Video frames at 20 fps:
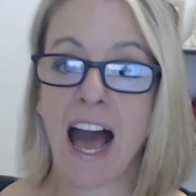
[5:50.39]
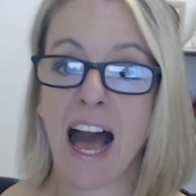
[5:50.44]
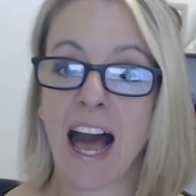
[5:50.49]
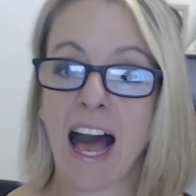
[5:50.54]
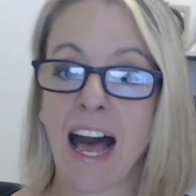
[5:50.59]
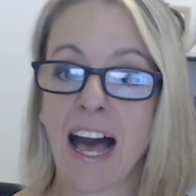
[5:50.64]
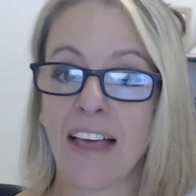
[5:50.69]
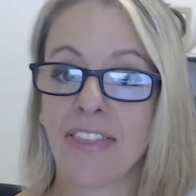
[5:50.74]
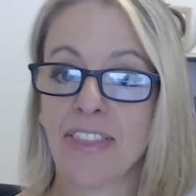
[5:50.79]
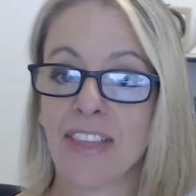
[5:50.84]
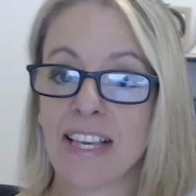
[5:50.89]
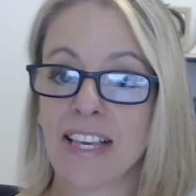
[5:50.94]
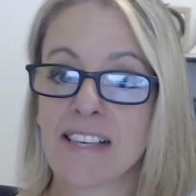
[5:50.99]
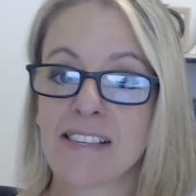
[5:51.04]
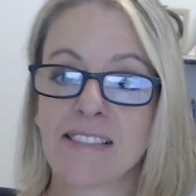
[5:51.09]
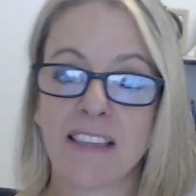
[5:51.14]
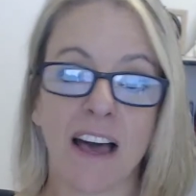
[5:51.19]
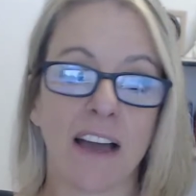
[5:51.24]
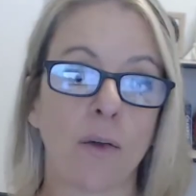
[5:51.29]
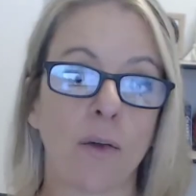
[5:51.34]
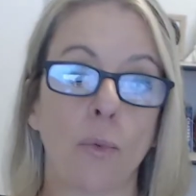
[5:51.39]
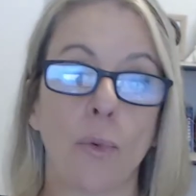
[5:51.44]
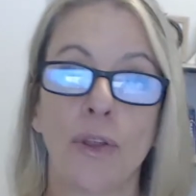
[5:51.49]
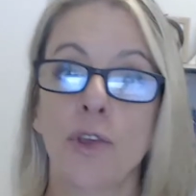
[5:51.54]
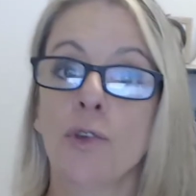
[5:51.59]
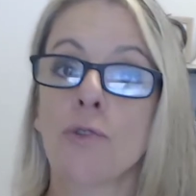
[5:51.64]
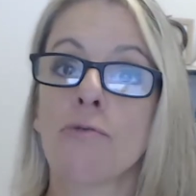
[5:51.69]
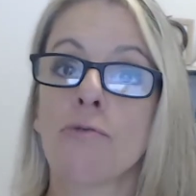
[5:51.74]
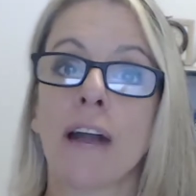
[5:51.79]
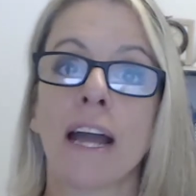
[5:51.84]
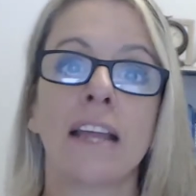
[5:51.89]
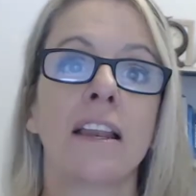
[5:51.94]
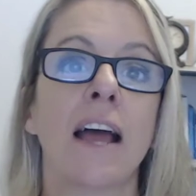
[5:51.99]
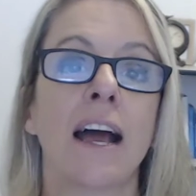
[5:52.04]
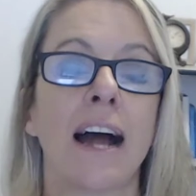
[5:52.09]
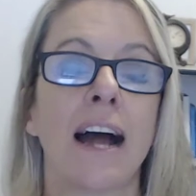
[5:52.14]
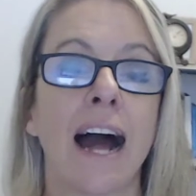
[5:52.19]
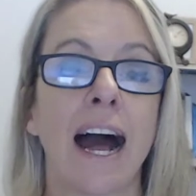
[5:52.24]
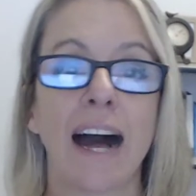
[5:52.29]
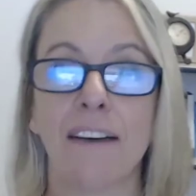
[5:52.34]
are things like when you
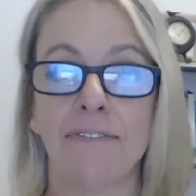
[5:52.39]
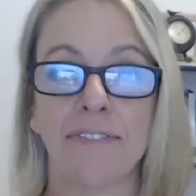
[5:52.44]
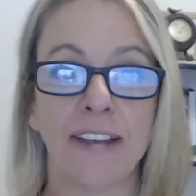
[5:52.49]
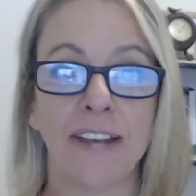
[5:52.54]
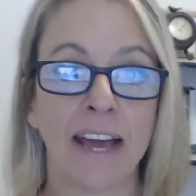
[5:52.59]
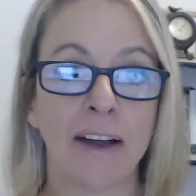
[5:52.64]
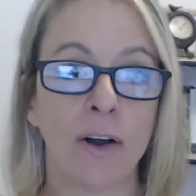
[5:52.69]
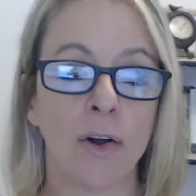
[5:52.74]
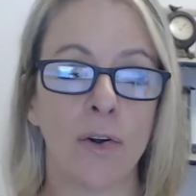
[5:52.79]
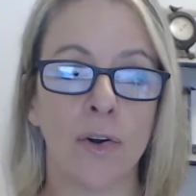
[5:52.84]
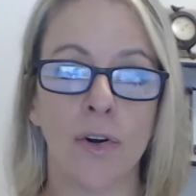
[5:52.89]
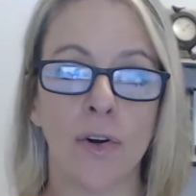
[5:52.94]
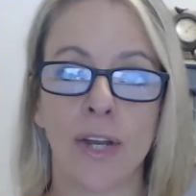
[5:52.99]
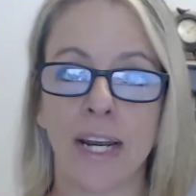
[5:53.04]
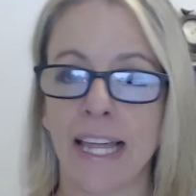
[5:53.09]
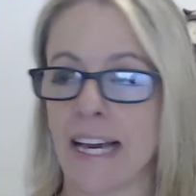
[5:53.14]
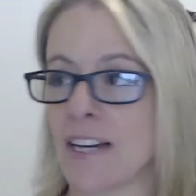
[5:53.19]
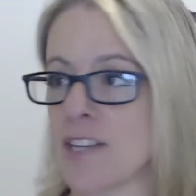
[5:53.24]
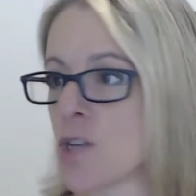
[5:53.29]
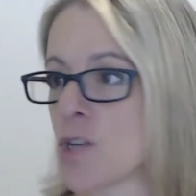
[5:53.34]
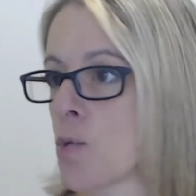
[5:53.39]
ran half an hour earlier,